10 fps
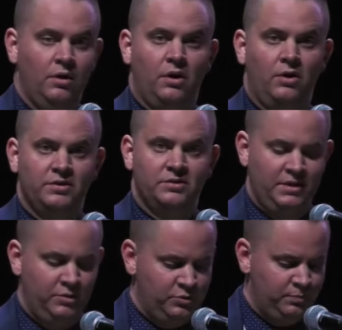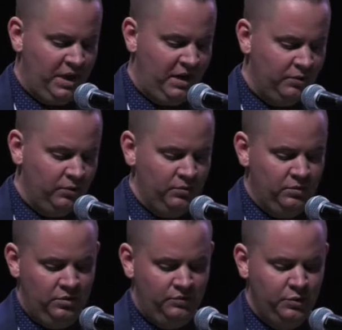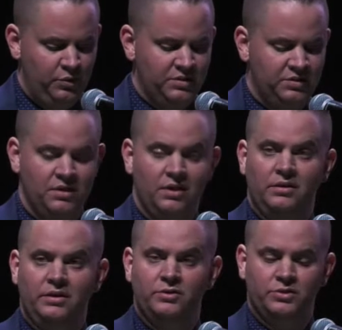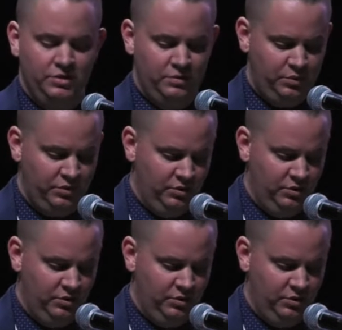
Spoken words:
Our distinguished panel of USDA leadership